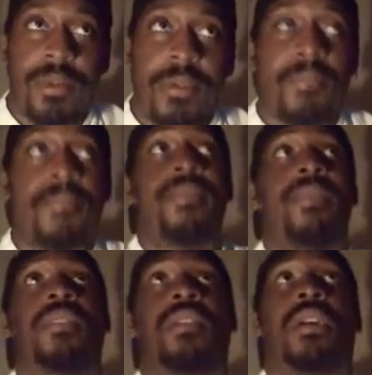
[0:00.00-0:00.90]
But
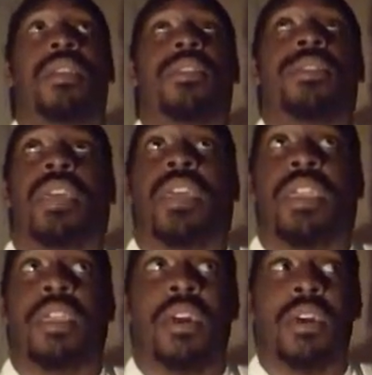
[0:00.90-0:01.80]
all right, let's
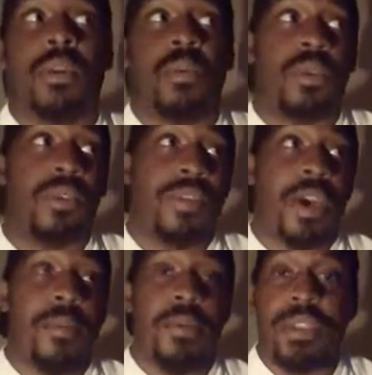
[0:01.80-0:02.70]
say water
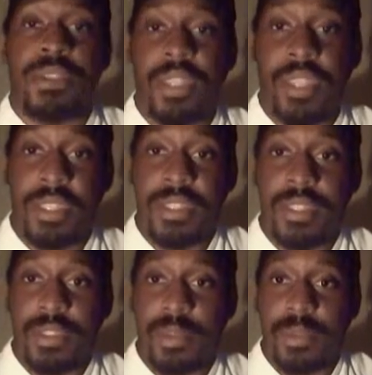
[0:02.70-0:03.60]
evaporates at like
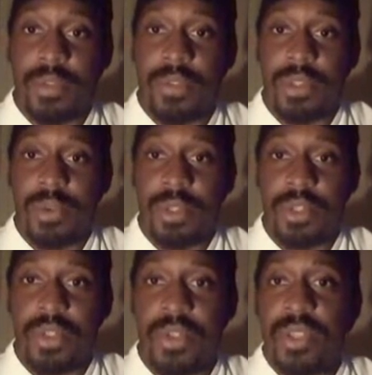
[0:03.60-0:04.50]
a little bit over
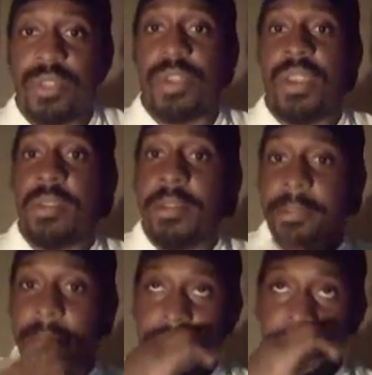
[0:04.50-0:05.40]
200 degrees, right?
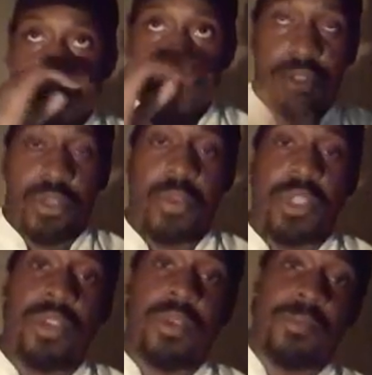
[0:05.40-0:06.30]
So
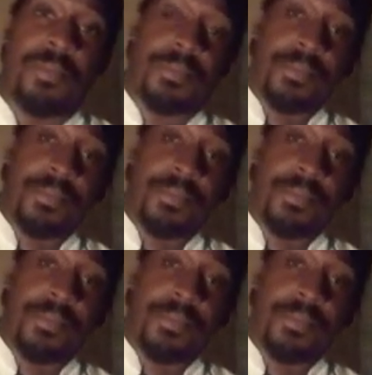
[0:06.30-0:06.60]
when you